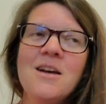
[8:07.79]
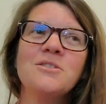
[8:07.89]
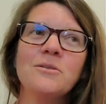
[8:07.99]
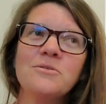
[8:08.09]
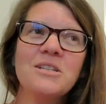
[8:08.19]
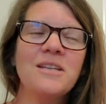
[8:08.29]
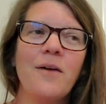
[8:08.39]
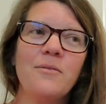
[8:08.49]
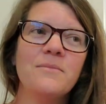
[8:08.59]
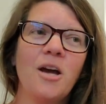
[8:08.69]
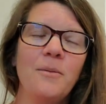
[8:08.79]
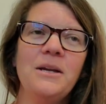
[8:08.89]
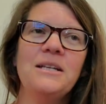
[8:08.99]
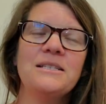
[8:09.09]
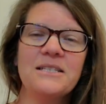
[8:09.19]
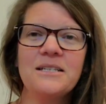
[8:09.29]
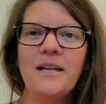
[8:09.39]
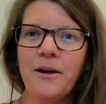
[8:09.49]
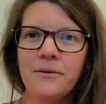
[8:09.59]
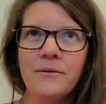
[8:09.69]
Don't just have them come in, sit
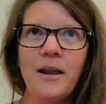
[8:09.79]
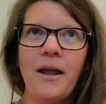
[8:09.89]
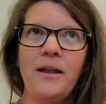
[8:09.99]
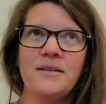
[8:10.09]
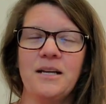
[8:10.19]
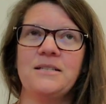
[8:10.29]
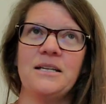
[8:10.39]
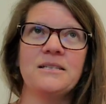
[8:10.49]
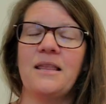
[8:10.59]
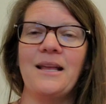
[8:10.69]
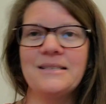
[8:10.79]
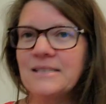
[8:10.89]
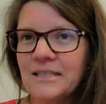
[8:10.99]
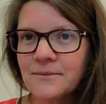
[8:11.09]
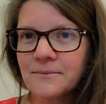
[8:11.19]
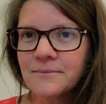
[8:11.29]
down, and take a test, and that's it.